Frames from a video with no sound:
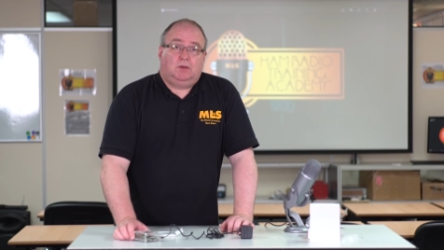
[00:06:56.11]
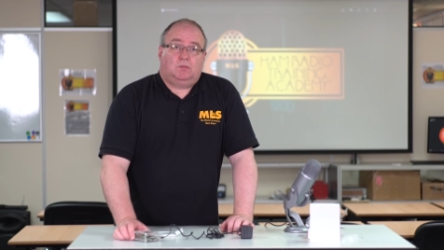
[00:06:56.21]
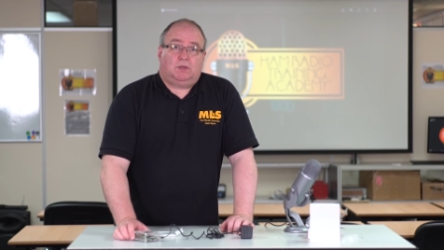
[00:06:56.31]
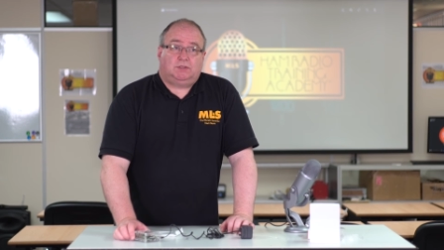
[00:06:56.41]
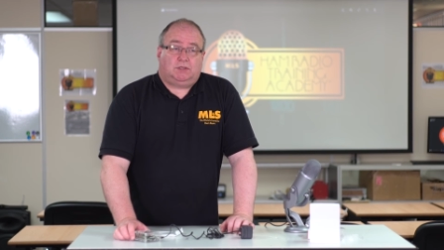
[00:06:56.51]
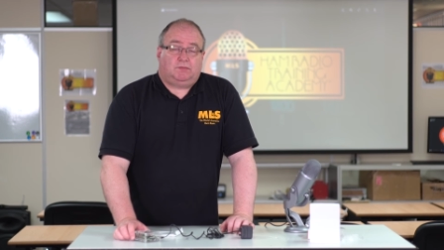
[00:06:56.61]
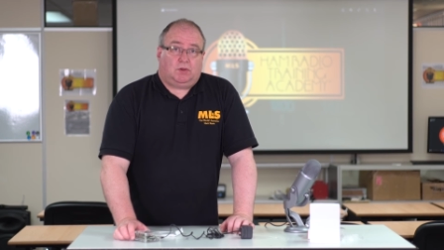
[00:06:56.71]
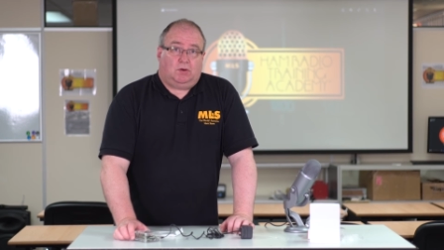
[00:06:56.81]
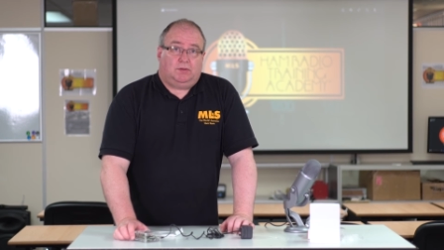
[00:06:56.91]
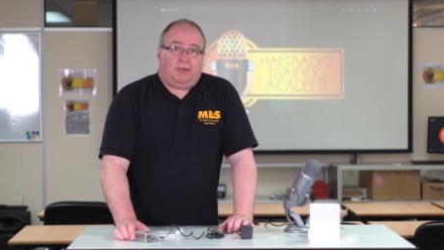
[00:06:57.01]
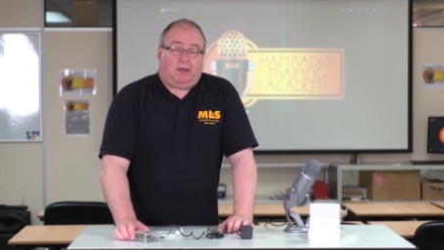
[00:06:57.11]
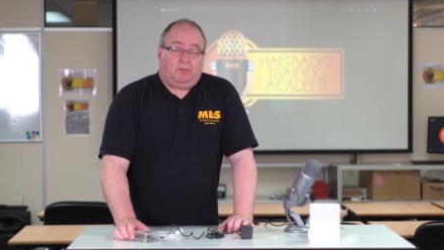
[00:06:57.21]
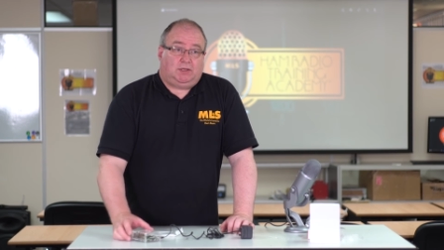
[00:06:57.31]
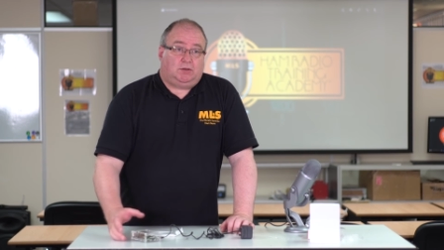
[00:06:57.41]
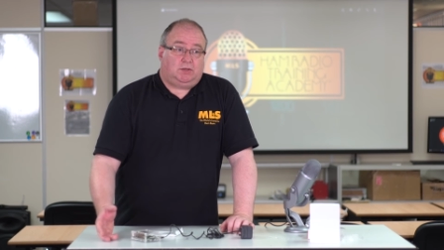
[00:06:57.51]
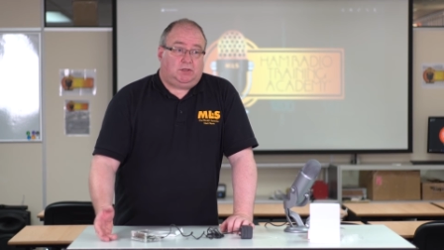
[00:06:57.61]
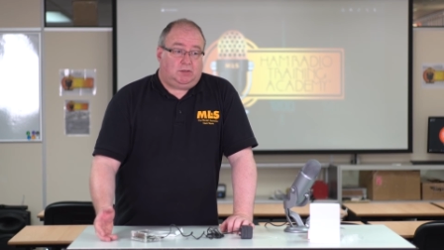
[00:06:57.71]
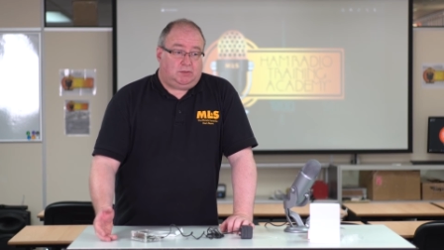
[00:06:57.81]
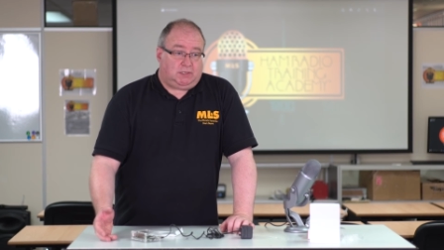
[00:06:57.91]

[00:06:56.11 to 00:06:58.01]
Once you've got that, I mean, you can use